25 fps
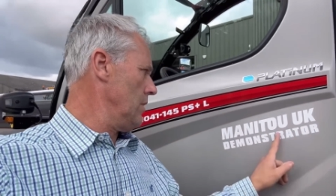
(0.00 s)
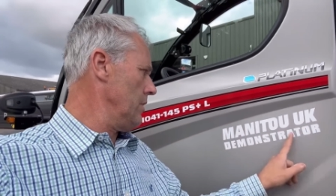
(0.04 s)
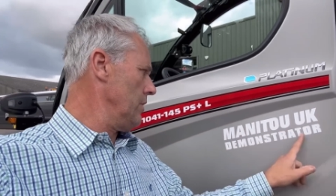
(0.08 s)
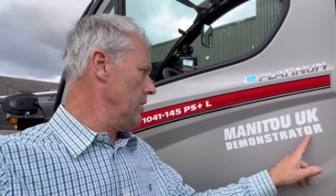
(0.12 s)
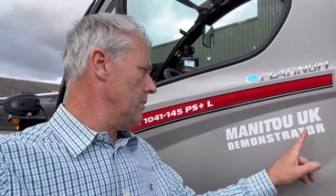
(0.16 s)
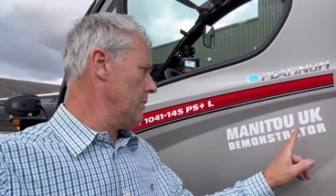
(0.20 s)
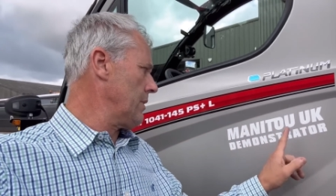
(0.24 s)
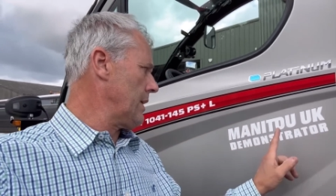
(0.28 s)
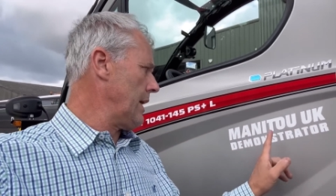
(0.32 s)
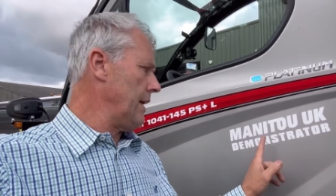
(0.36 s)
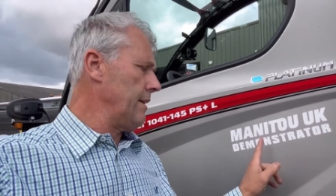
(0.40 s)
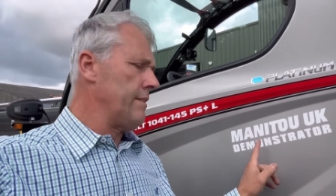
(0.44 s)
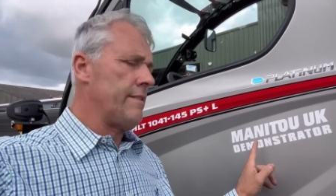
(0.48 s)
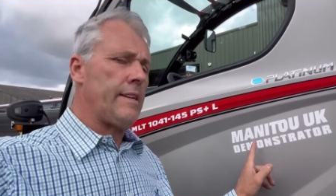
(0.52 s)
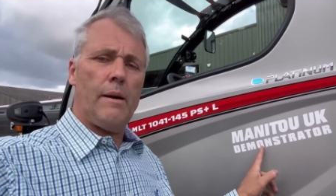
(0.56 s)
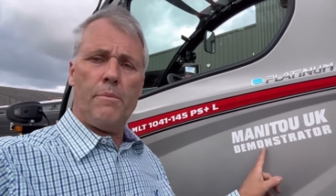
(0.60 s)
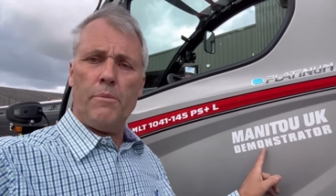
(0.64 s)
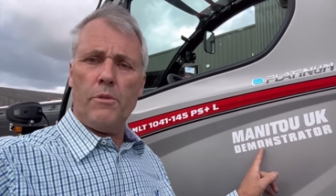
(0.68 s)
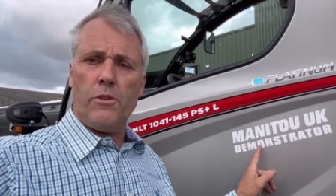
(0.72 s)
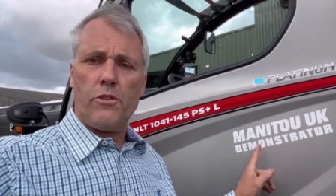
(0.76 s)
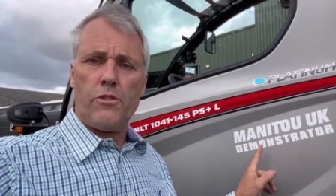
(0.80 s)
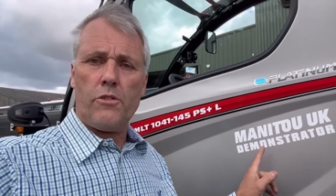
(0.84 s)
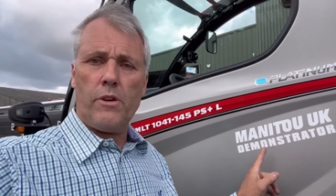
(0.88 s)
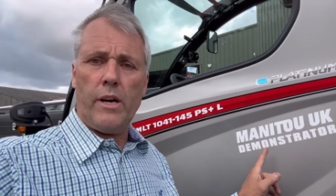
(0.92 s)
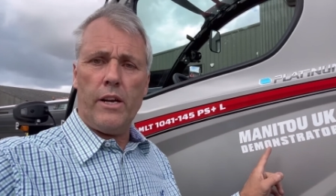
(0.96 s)
UK
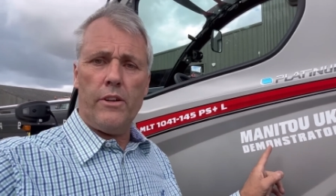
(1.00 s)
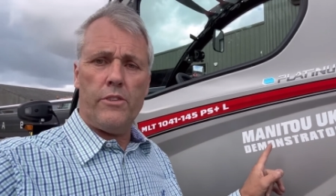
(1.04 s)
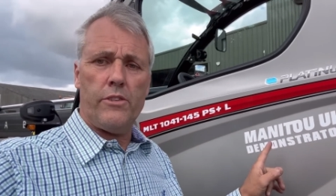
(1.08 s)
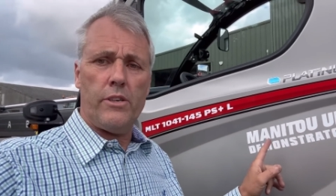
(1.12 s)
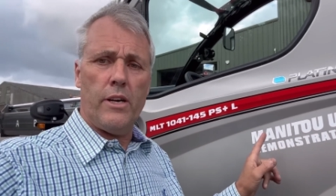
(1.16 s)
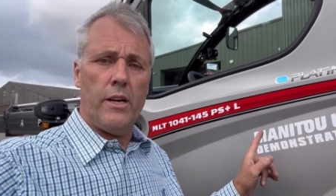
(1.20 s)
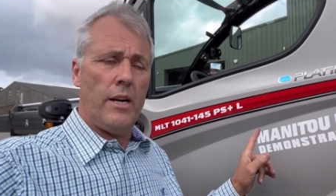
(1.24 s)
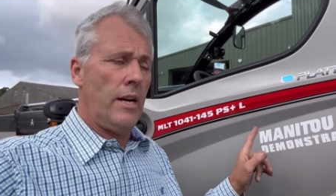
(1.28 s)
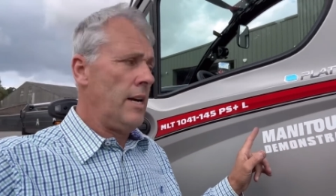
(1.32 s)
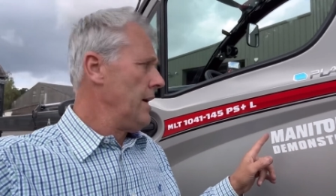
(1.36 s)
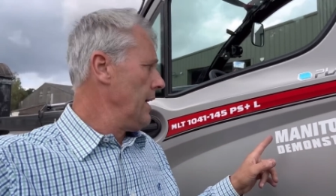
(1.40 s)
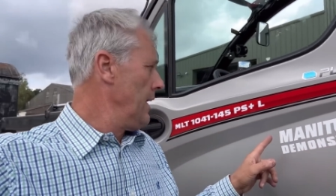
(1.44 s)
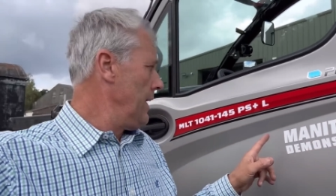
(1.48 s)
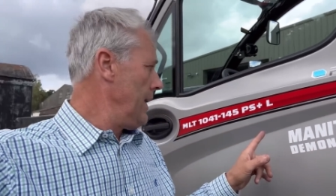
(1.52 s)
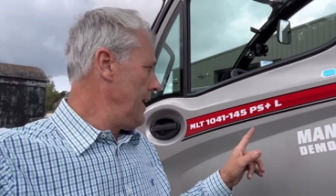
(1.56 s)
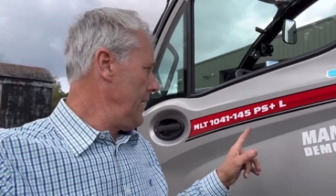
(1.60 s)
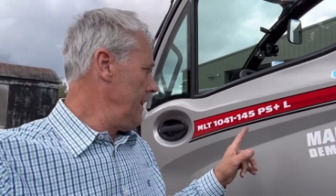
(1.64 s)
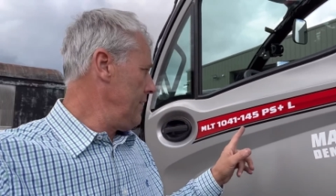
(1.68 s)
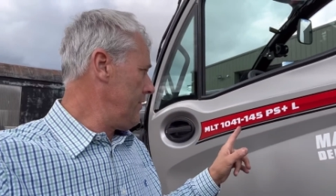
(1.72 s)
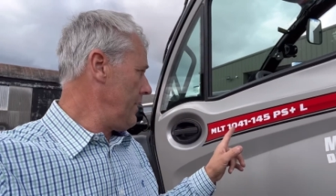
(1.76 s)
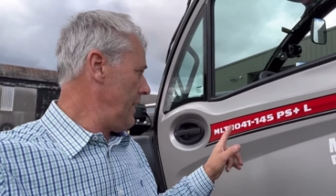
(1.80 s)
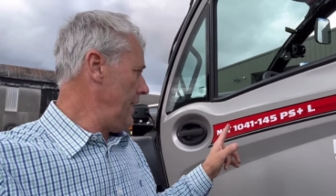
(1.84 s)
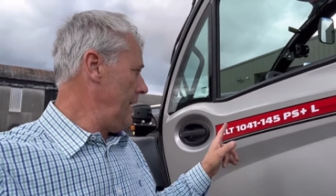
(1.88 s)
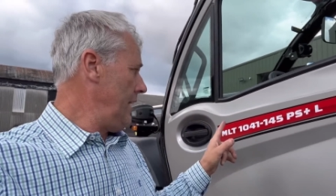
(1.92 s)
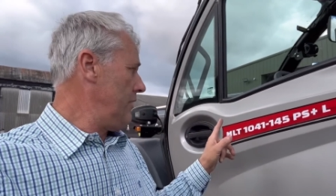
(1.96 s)
demonstrator
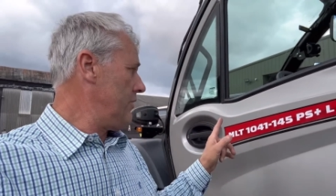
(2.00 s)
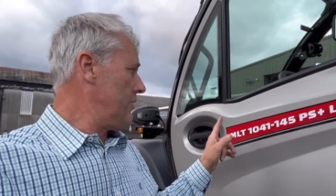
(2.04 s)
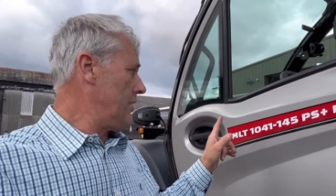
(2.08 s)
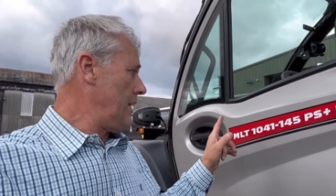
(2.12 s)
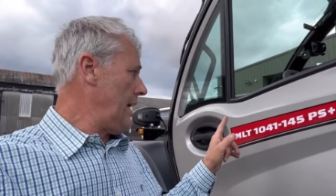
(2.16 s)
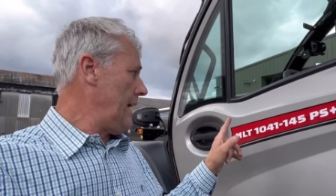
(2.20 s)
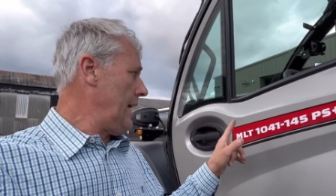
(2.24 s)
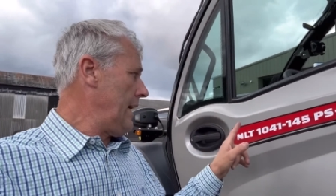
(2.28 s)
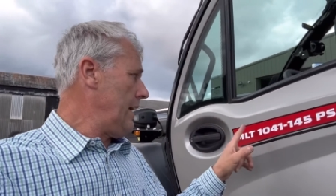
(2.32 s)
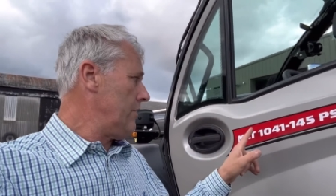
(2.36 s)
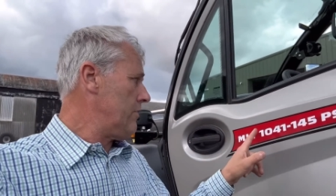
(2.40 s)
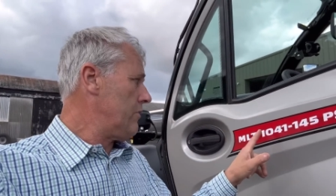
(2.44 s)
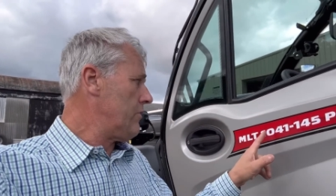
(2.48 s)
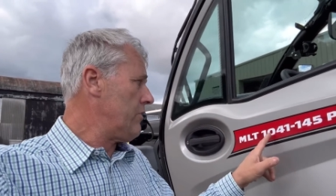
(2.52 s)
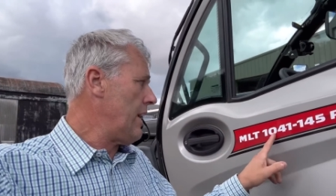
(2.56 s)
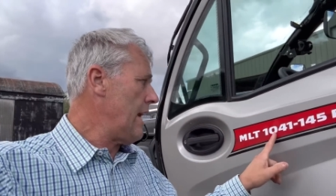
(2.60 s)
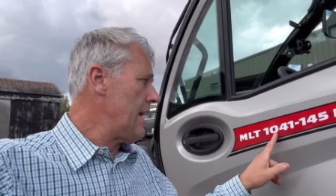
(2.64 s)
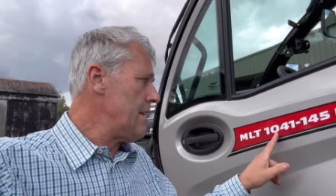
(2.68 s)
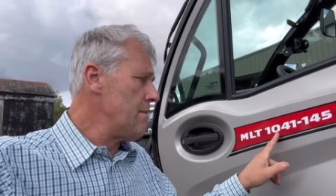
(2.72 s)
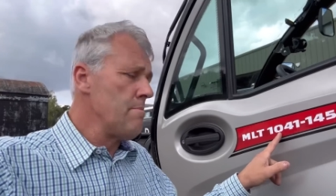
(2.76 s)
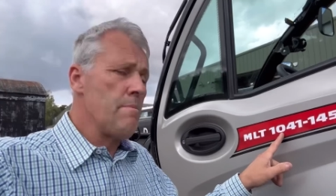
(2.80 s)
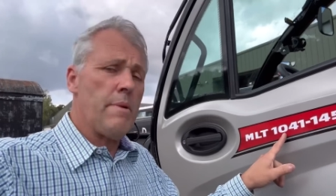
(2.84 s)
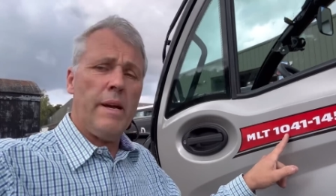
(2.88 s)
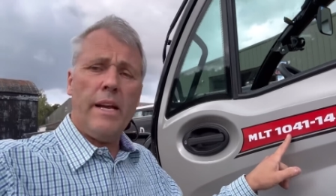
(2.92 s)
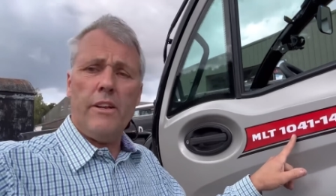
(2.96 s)
it is a
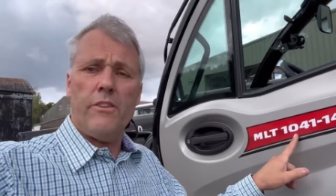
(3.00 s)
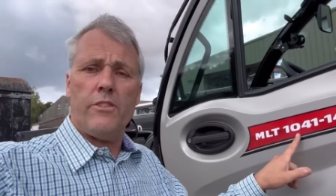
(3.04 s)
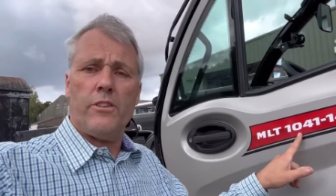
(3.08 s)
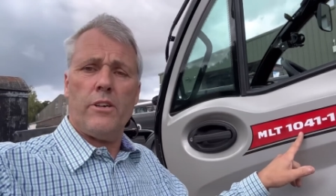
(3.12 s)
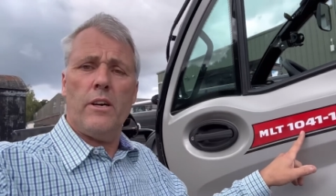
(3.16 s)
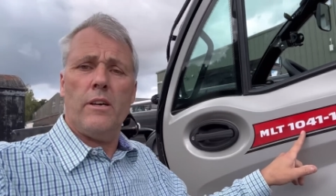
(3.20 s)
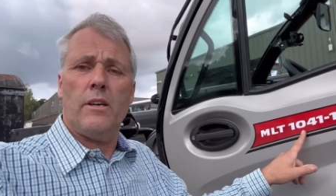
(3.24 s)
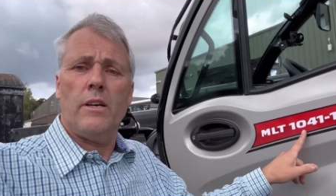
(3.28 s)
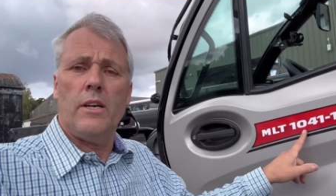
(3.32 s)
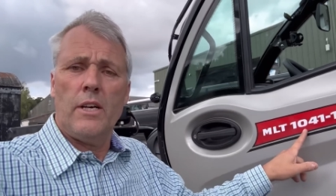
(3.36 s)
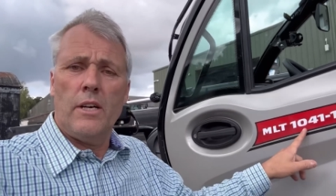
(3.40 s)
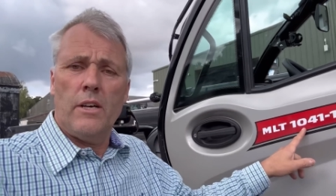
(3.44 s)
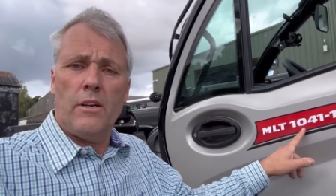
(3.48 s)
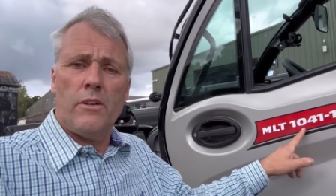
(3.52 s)
10 meter